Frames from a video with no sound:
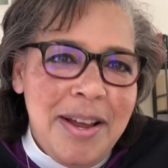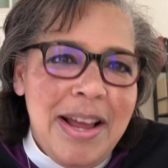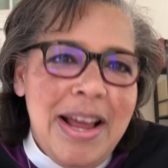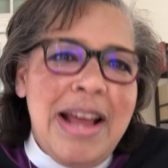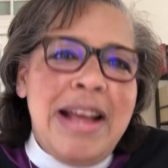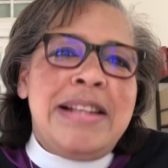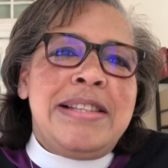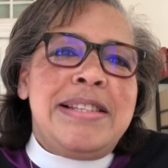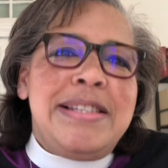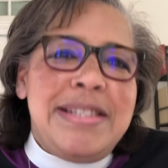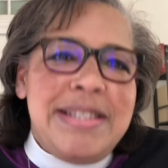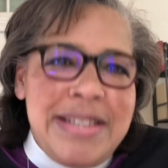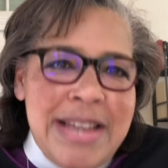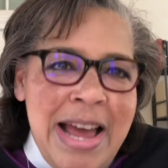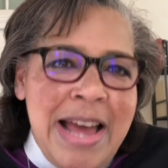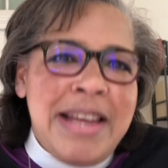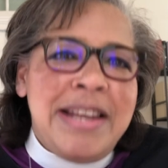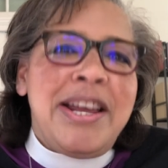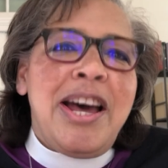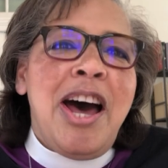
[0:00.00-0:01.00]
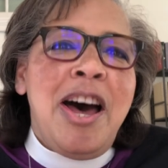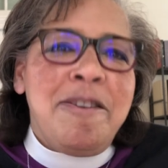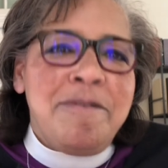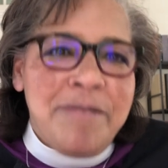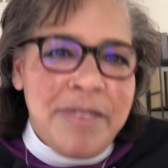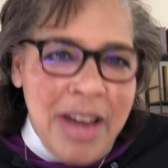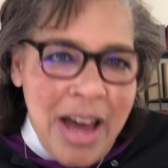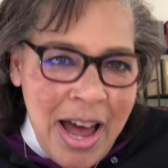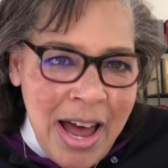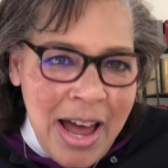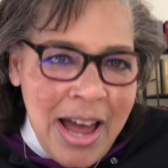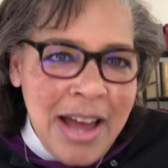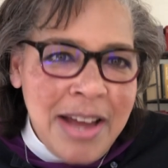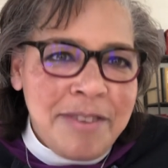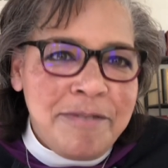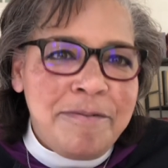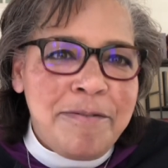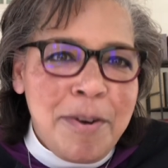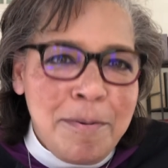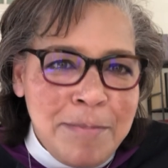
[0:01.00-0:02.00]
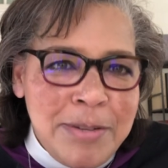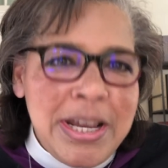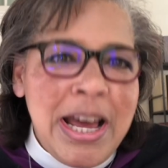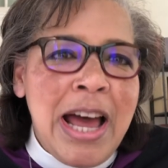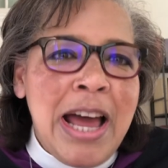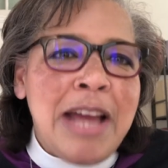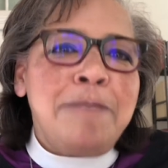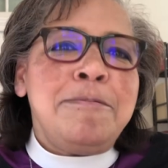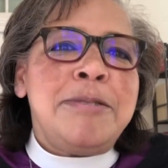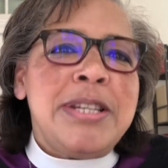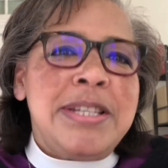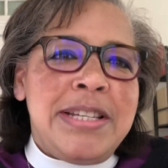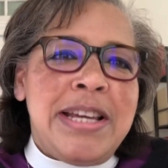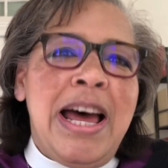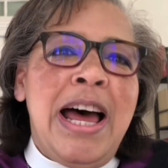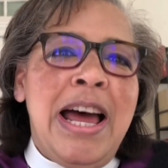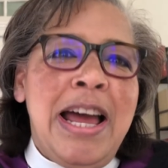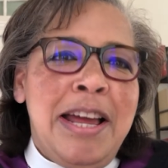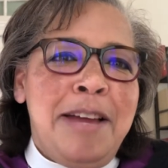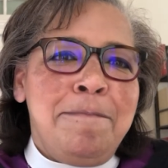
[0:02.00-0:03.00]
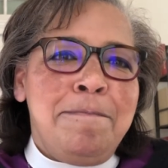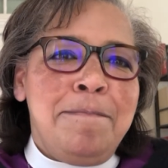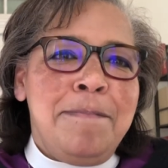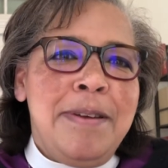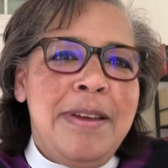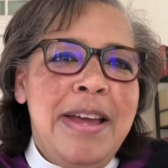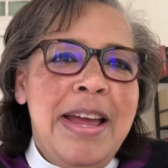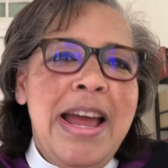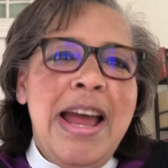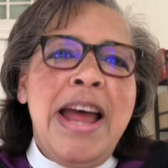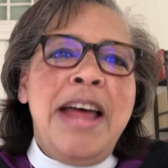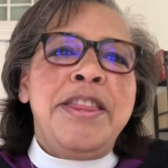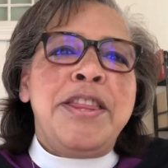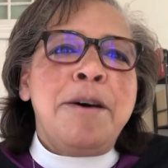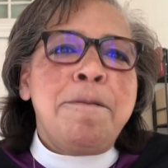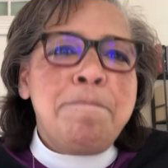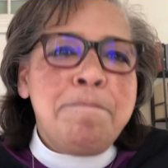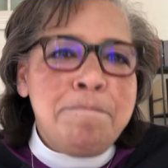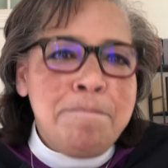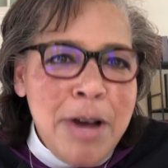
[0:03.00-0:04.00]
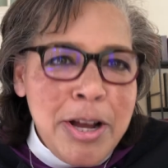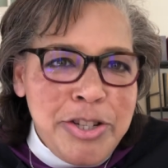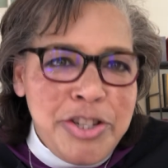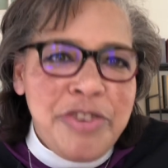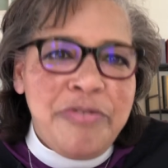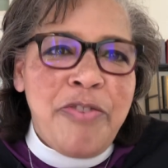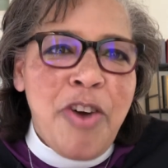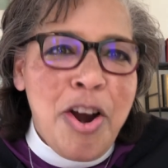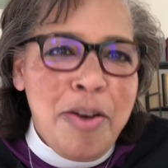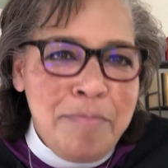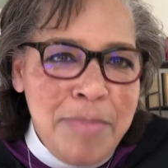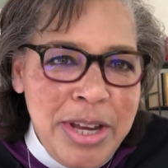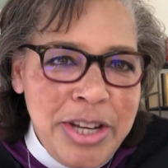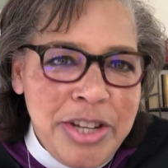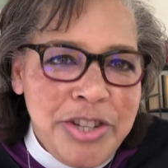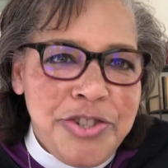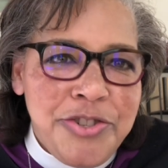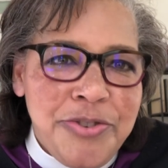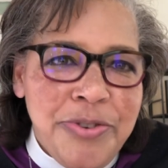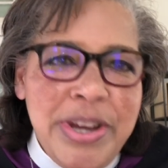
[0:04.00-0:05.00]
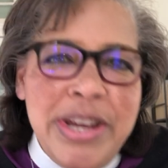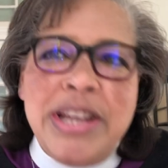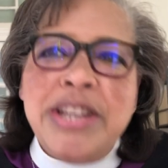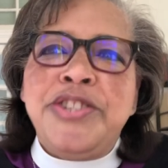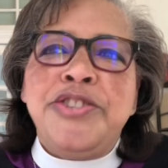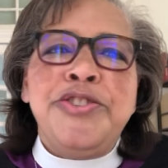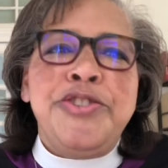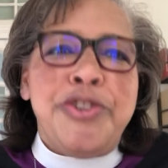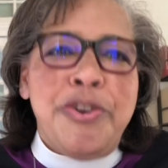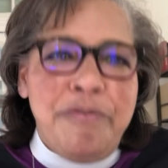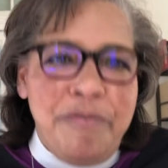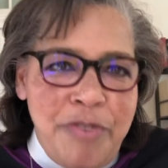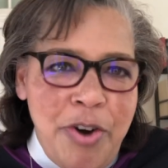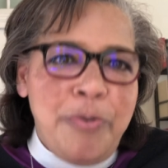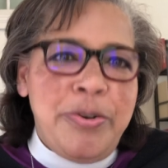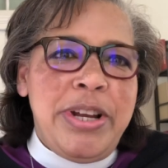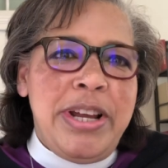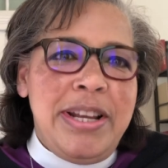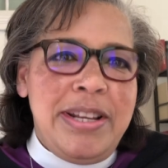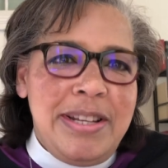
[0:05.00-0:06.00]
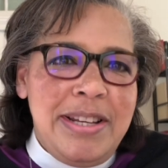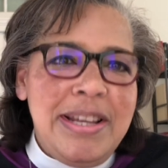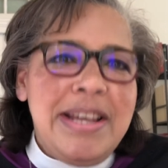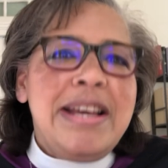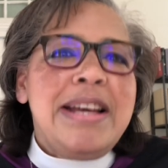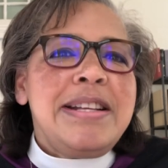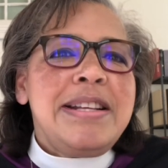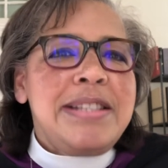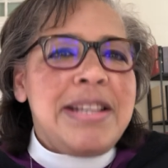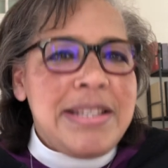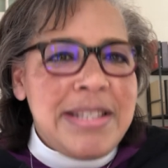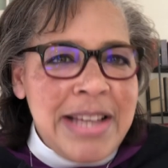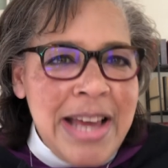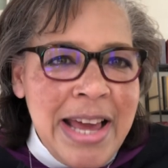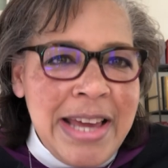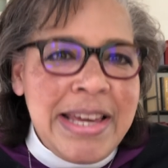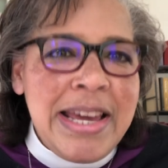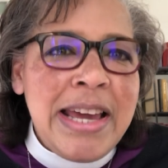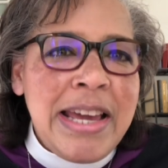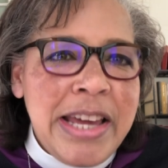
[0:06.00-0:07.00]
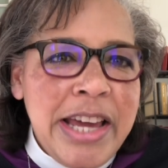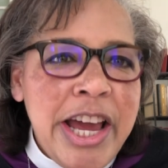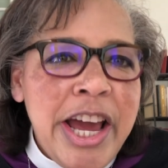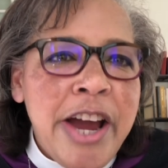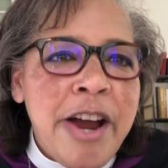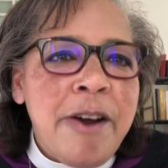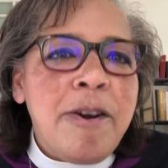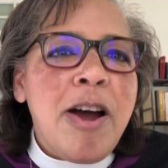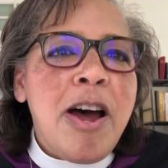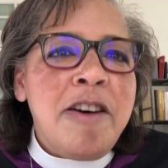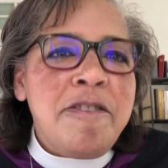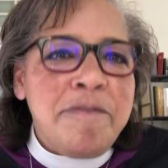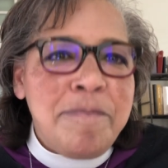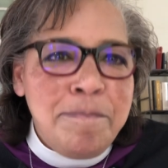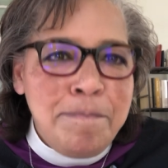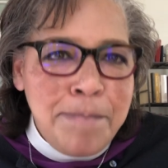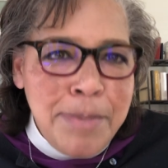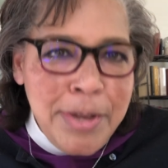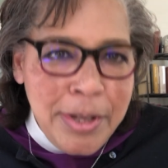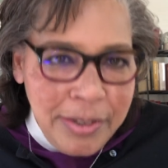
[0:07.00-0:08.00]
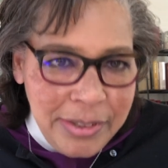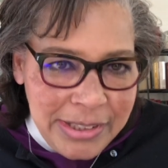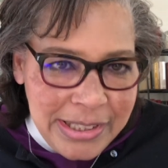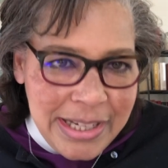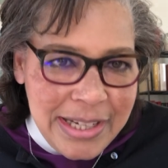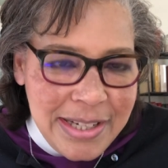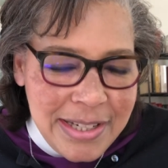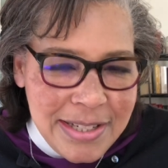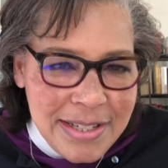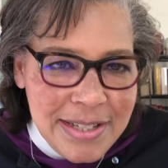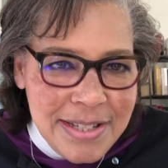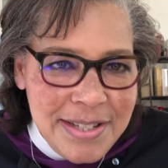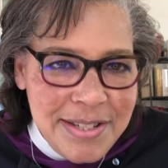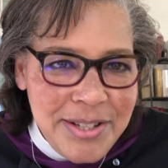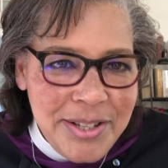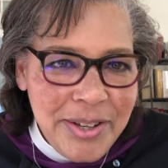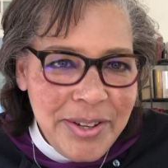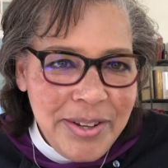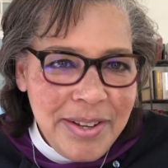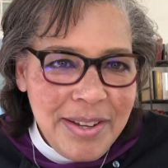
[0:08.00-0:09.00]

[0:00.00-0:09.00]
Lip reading: instead of God from time to time, and that much of our ministry is devoted to taking care of buildings.